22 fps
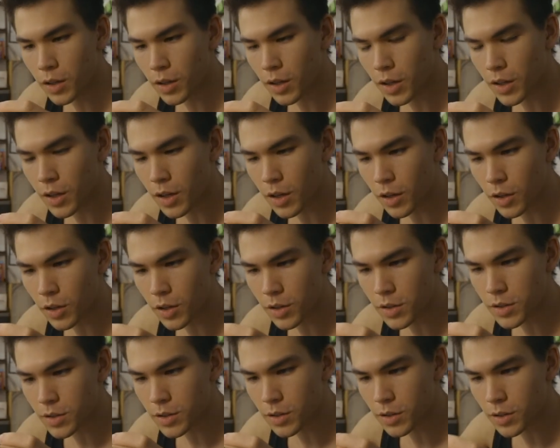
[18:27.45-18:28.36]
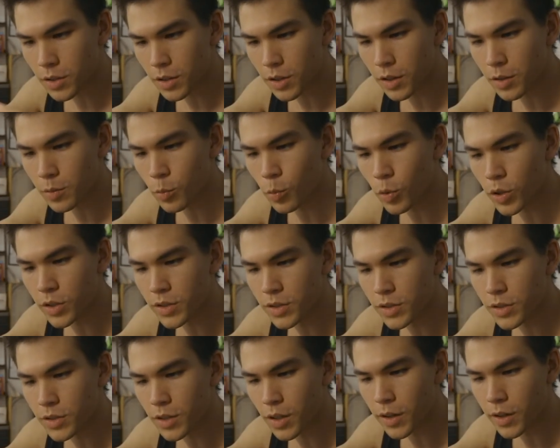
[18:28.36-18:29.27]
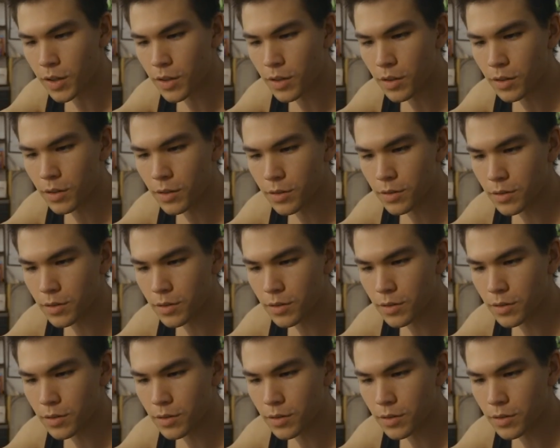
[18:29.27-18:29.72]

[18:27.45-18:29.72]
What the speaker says: a knot on one side.